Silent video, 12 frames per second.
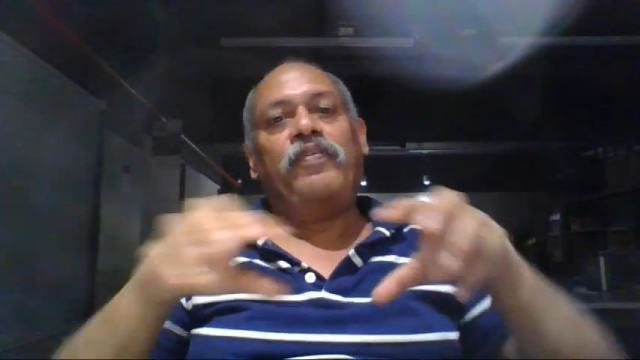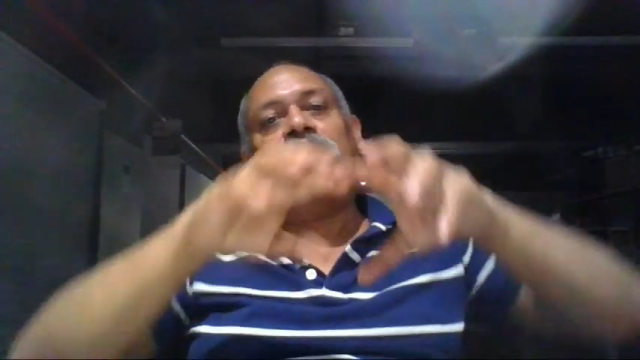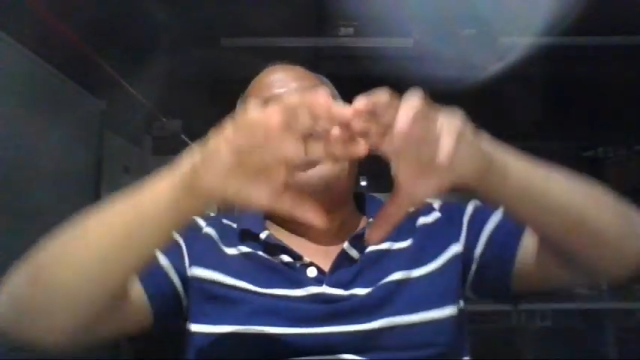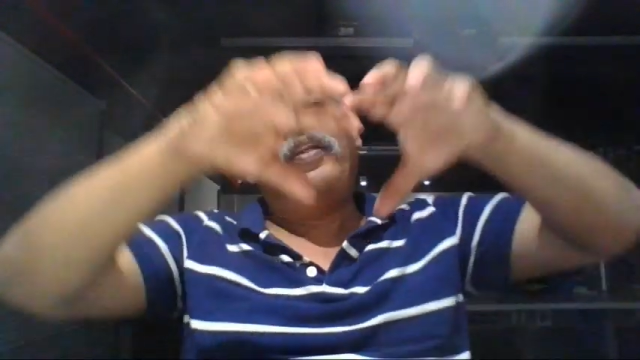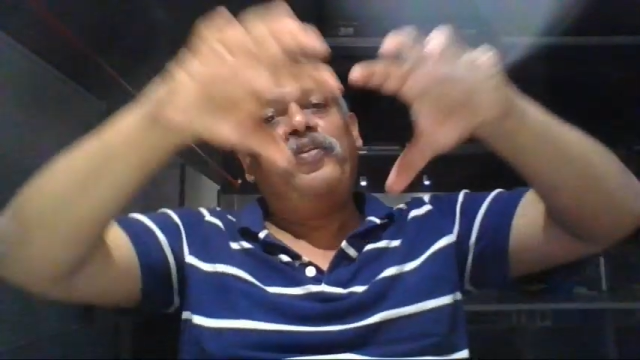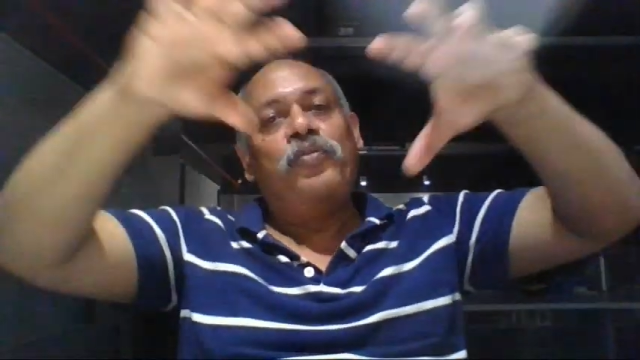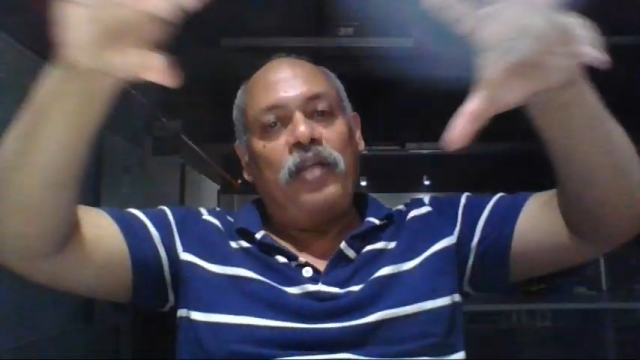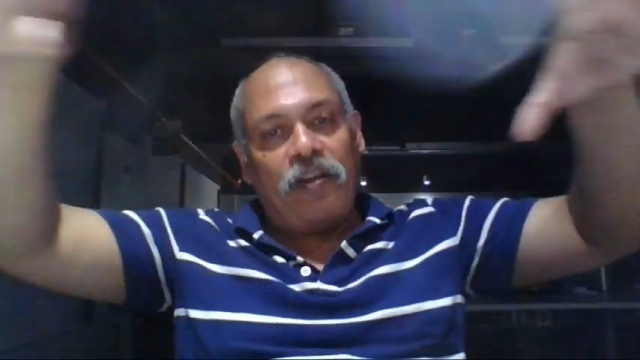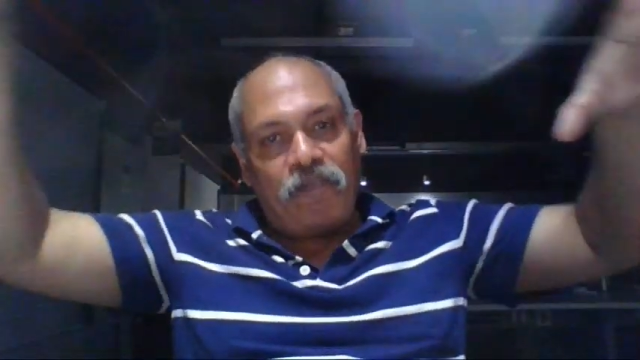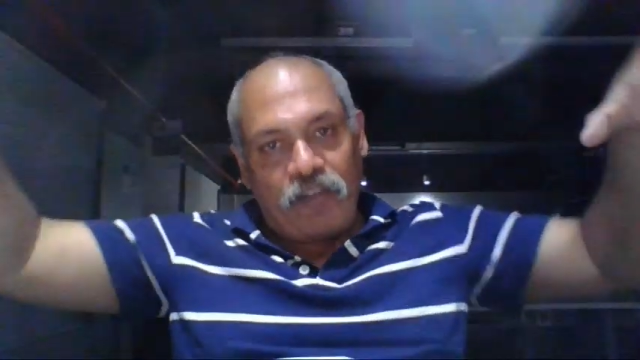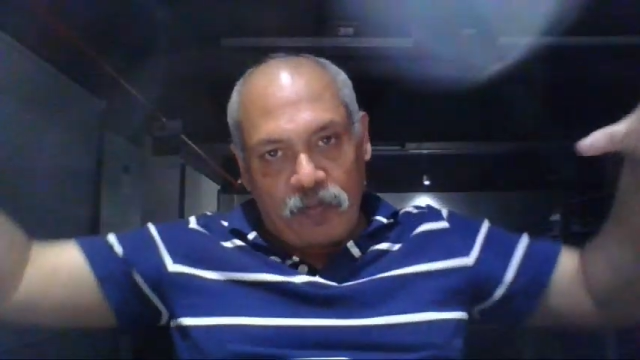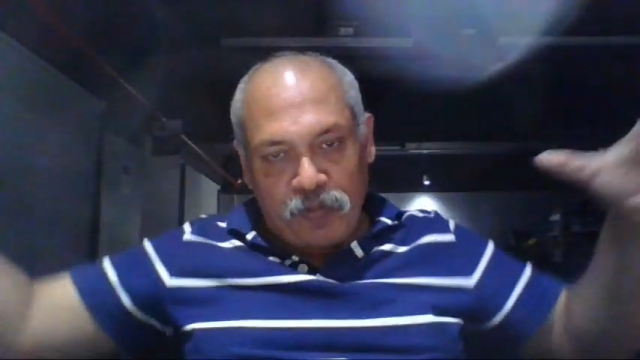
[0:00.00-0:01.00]
and then you
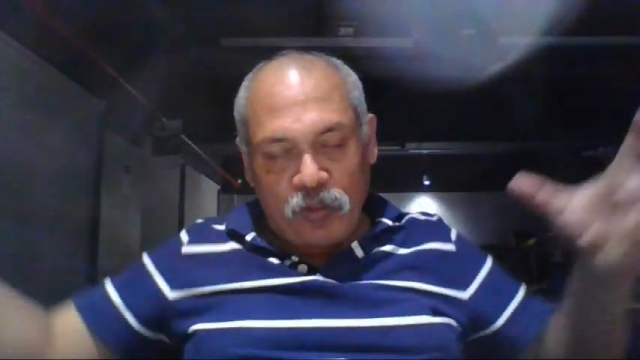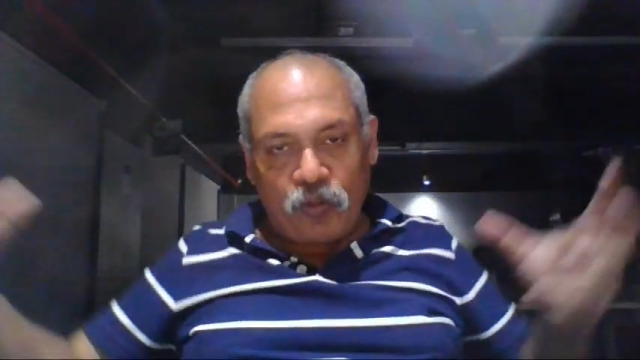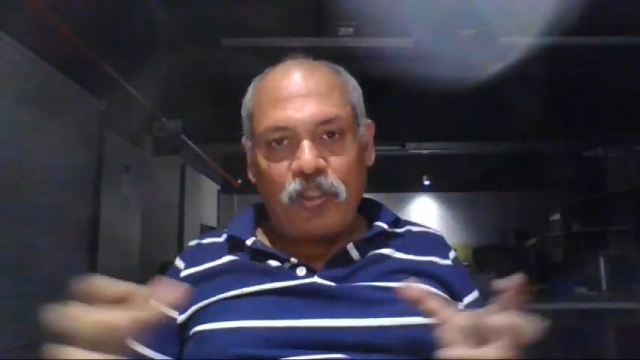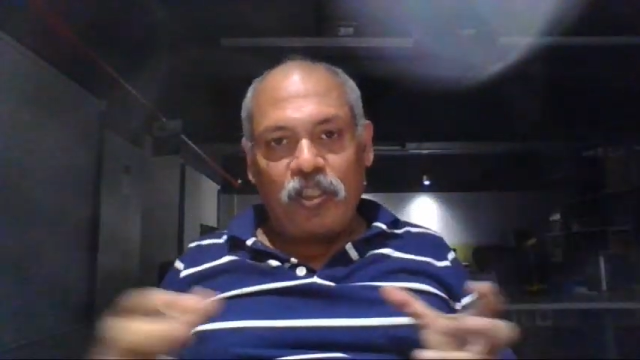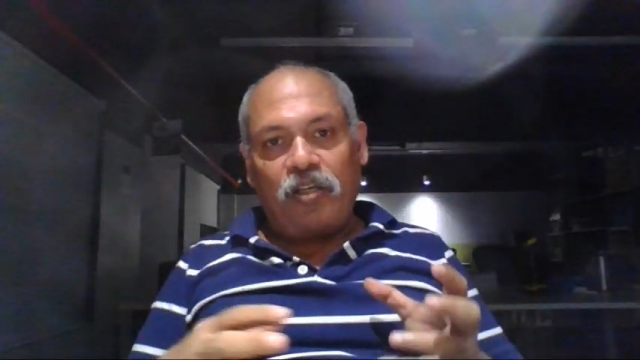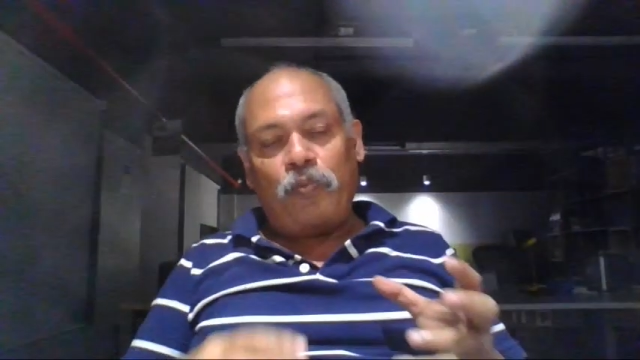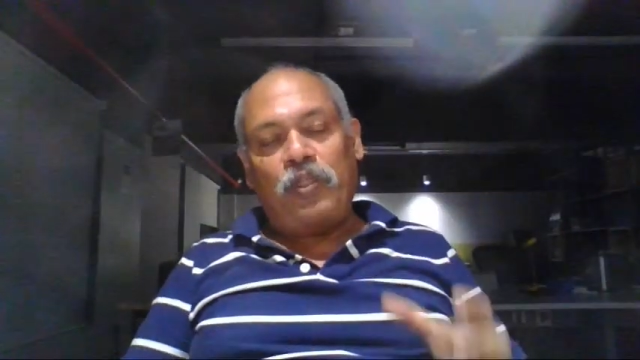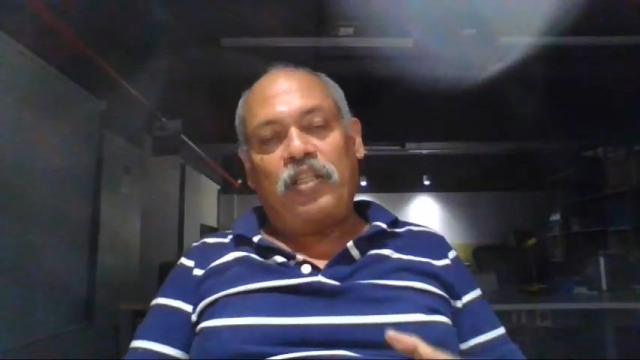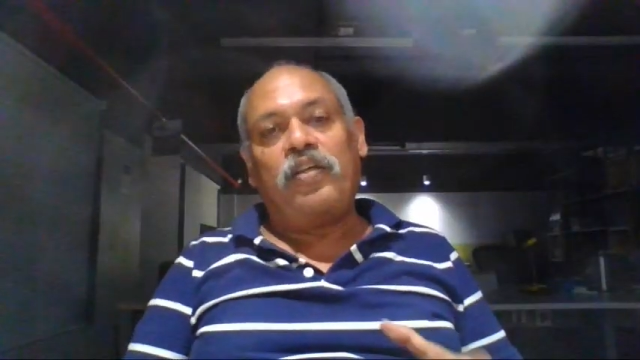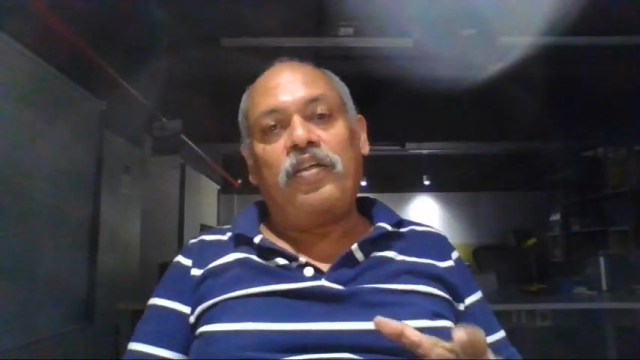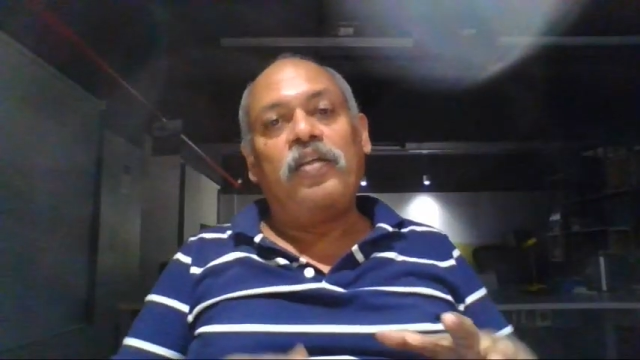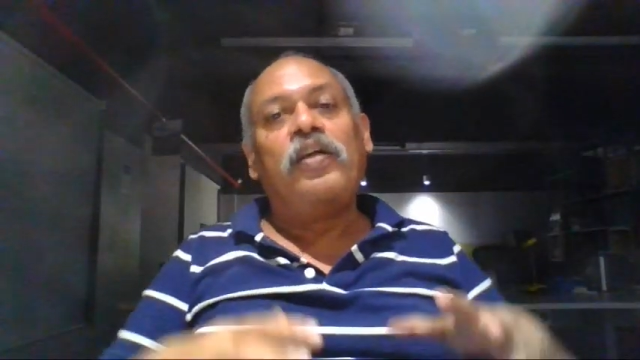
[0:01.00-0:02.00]
envelop the whole thing with
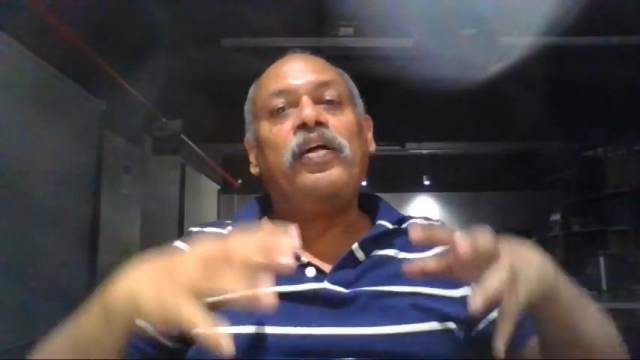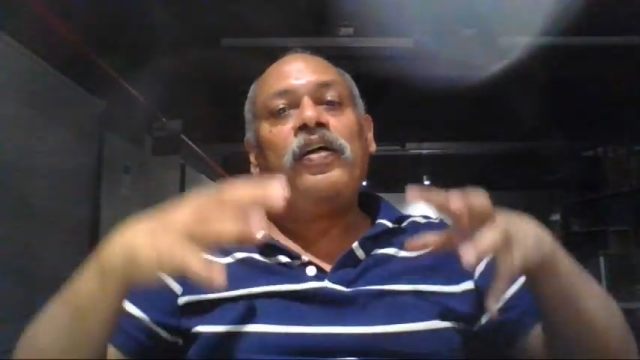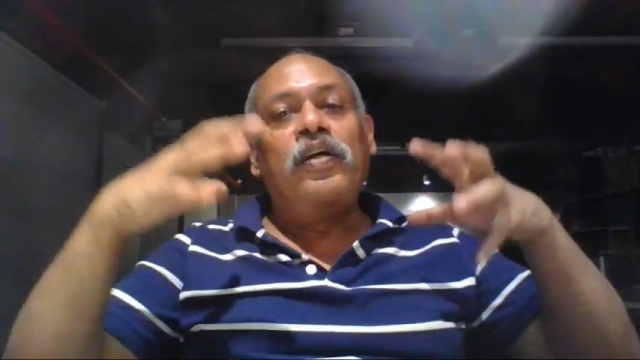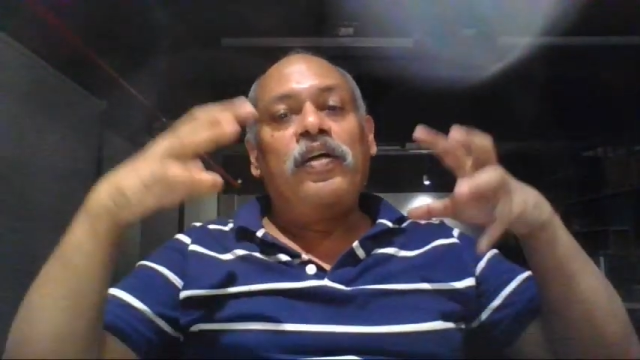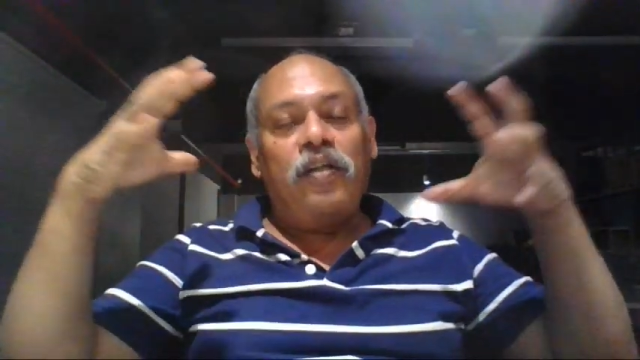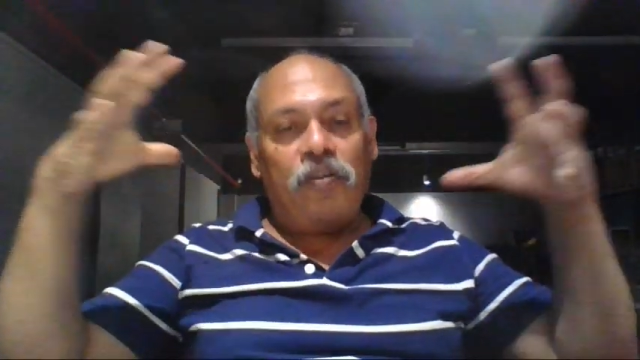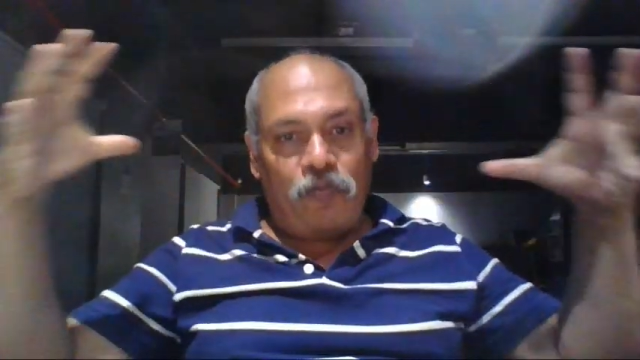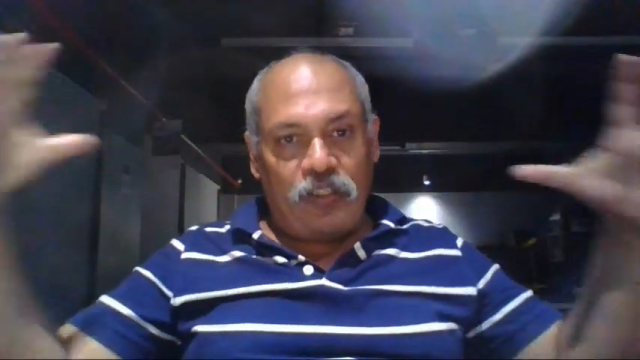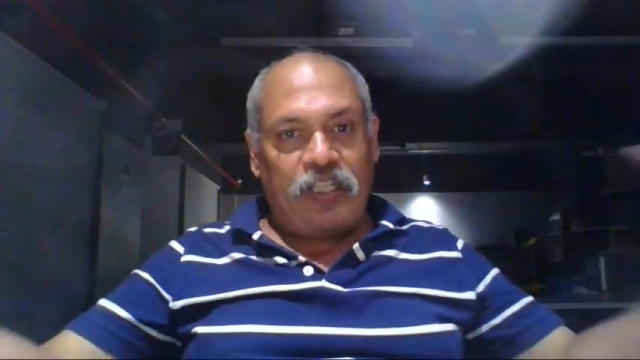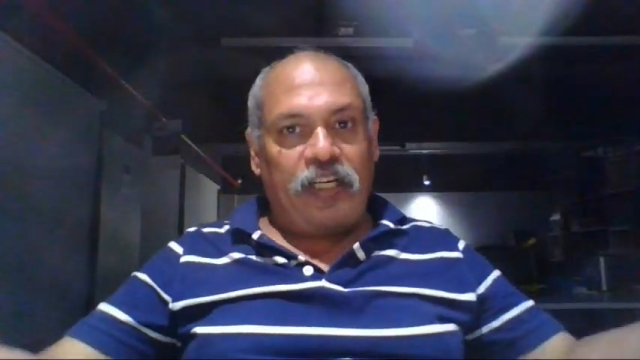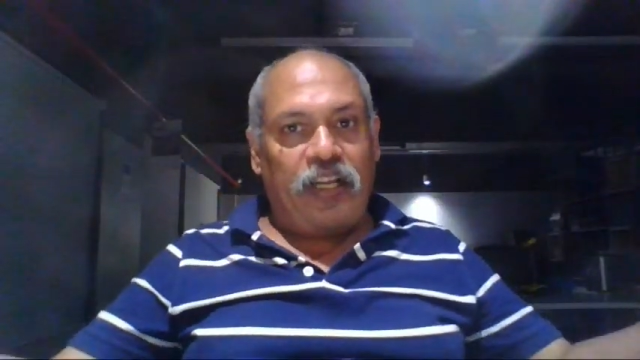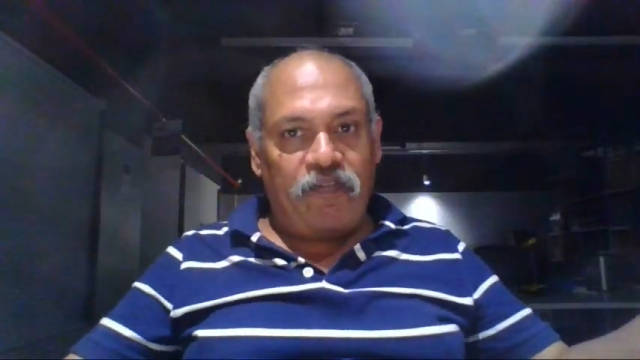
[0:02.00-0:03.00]

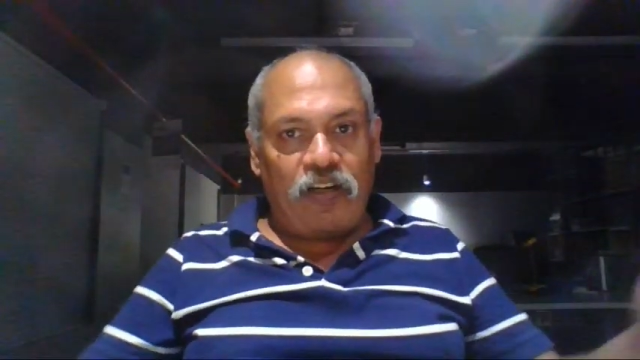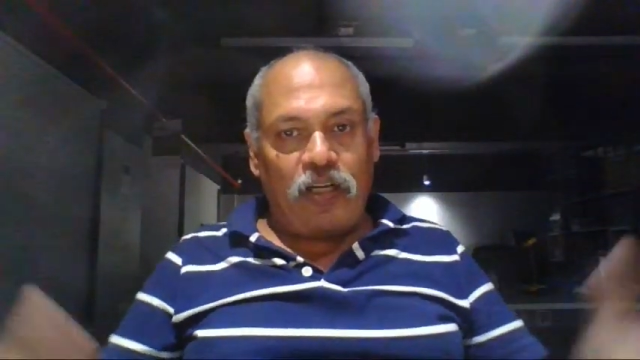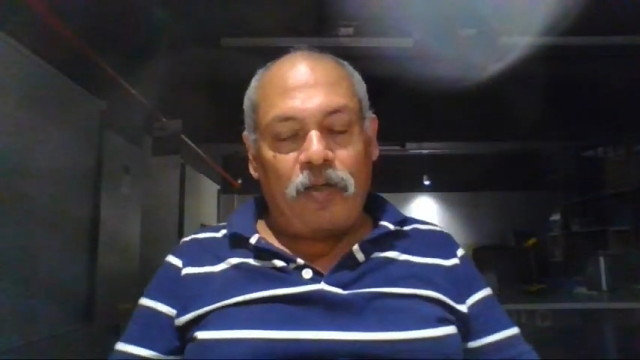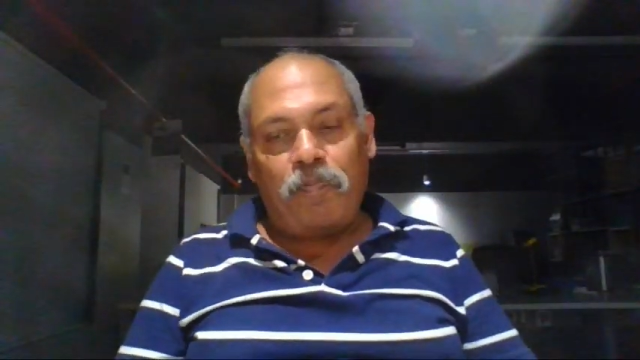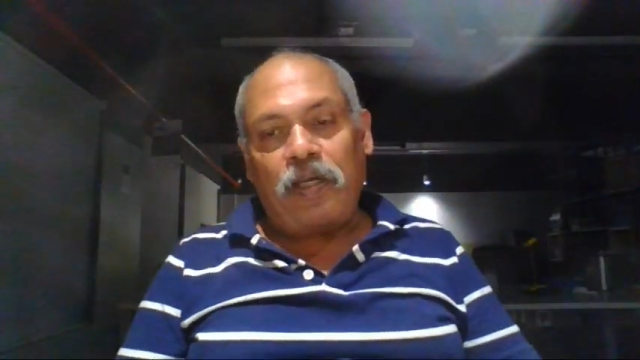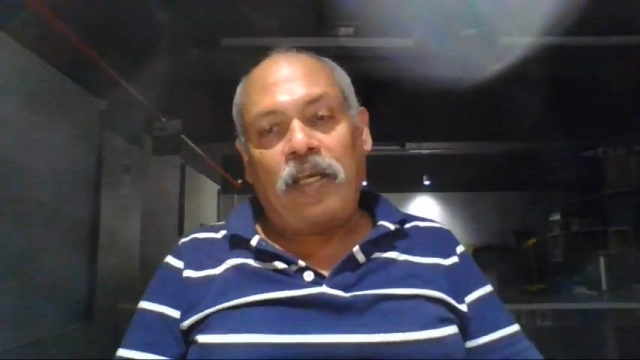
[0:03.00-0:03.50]
an envelope,